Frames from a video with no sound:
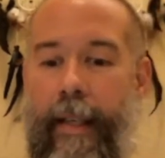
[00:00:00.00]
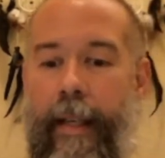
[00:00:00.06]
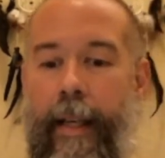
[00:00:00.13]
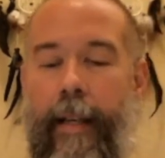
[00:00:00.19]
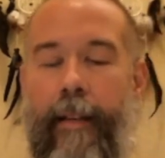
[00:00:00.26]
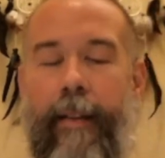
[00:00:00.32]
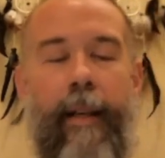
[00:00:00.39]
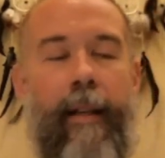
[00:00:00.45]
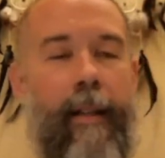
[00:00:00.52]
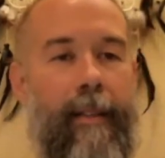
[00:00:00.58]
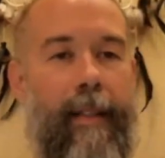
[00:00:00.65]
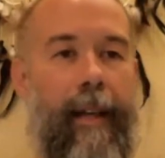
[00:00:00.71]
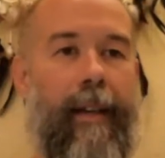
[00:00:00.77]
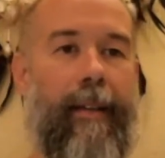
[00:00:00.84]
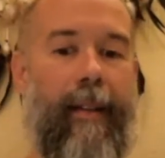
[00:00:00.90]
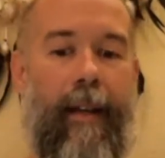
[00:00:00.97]
And then in
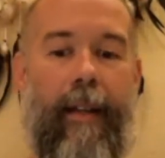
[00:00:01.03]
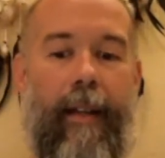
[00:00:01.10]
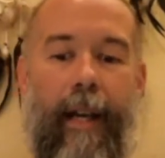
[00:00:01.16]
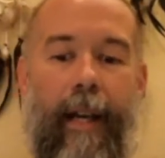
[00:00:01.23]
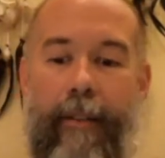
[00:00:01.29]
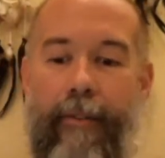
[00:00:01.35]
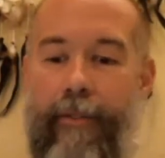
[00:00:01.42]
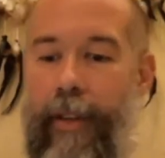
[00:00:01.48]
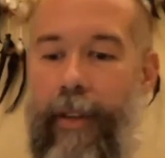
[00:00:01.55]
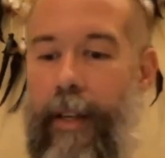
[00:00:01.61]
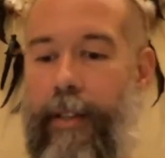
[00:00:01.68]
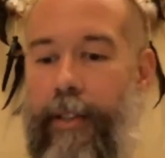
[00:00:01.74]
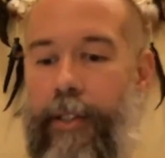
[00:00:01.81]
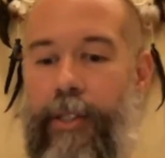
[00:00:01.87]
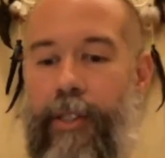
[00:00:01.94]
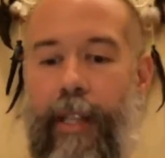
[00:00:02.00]
day-to-day life,
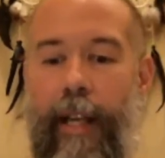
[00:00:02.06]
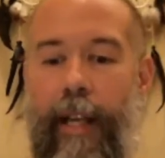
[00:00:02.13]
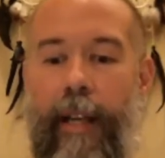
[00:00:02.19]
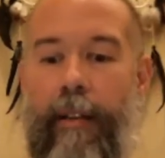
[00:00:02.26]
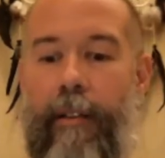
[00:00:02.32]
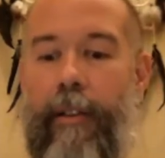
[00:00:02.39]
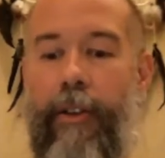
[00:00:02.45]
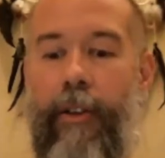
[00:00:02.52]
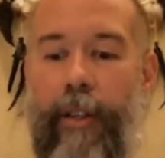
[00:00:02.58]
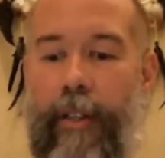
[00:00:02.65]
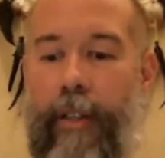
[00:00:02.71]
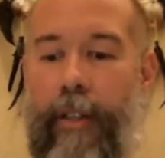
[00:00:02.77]
just staying alert